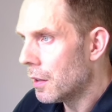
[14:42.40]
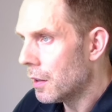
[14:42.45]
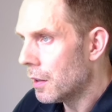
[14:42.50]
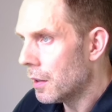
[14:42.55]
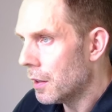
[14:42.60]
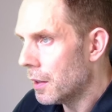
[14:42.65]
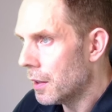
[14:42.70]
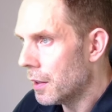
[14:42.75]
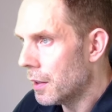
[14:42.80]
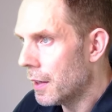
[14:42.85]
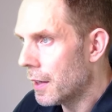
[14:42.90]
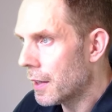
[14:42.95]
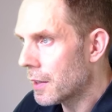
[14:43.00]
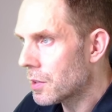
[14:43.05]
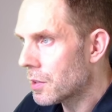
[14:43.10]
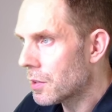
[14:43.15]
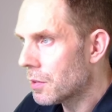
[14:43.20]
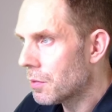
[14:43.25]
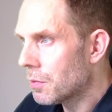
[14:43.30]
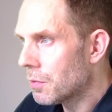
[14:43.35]
Hit
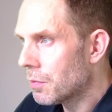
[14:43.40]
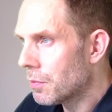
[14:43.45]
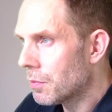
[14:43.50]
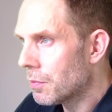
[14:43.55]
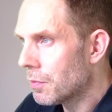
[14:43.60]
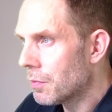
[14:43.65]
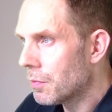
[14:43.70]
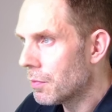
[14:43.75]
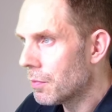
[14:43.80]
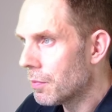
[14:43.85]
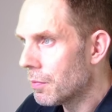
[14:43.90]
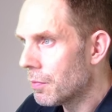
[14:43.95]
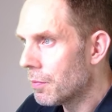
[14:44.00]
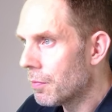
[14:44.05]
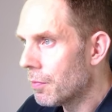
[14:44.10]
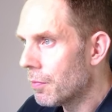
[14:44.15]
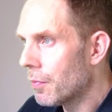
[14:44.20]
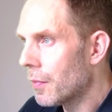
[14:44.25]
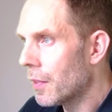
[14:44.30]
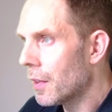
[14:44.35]
Next.
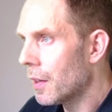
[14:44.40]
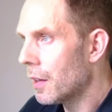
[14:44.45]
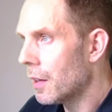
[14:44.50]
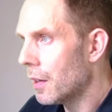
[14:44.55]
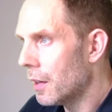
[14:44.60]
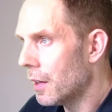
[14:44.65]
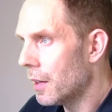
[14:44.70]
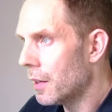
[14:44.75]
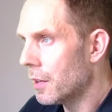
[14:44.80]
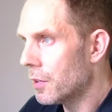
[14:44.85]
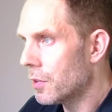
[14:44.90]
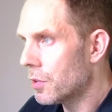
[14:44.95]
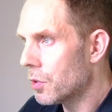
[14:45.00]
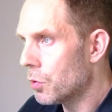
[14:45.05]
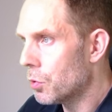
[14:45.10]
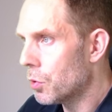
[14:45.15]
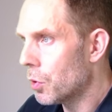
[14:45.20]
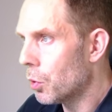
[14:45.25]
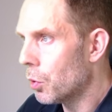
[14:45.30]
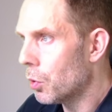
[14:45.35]
And it's a
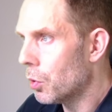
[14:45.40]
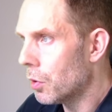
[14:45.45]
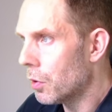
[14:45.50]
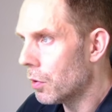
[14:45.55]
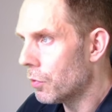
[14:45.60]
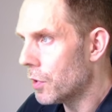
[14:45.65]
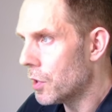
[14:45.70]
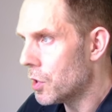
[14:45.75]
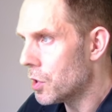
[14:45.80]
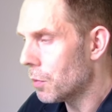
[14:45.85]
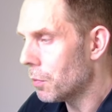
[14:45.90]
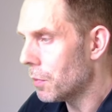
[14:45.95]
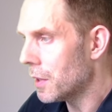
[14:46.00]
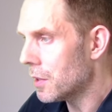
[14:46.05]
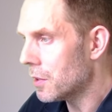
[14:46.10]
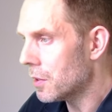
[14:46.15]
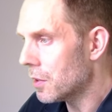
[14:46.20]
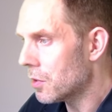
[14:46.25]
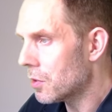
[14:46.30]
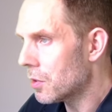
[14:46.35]
role or
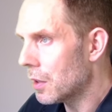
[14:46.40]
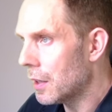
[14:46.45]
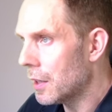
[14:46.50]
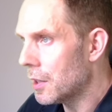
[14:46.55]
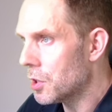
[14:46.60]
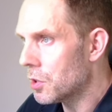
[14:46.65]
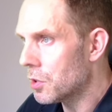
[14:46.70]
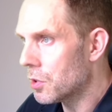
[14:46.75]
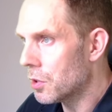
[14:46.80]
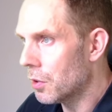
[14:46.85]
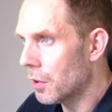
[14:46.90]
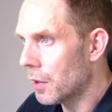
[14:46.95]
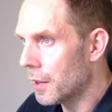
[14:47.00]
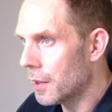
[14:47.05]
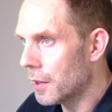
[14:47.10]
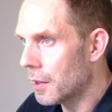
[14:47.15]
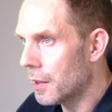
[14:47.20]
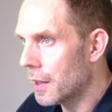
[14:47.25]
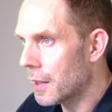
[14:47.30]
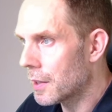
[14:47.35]
feature-based installation, so I'll
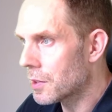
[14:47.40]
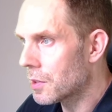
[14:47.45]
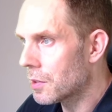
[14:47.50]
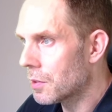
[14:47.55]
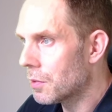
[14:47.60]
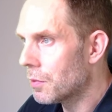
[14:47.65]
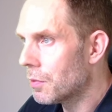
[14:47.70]
hit Next.